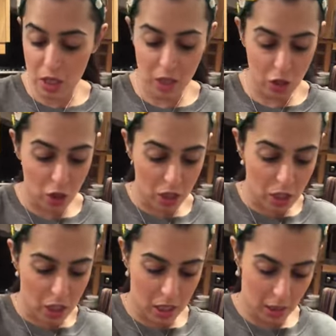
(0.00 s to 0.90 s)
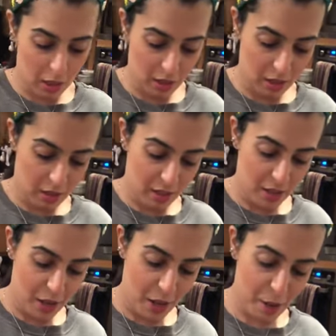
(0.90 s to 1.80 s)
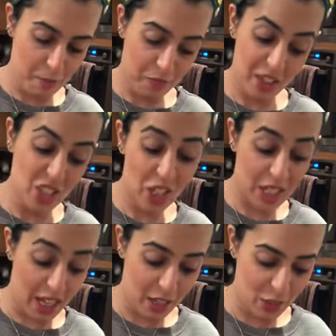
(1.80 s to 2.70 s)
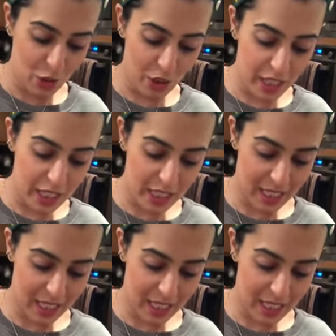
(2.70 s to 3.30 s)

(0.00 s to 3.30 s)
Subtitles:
It's just to taste, really.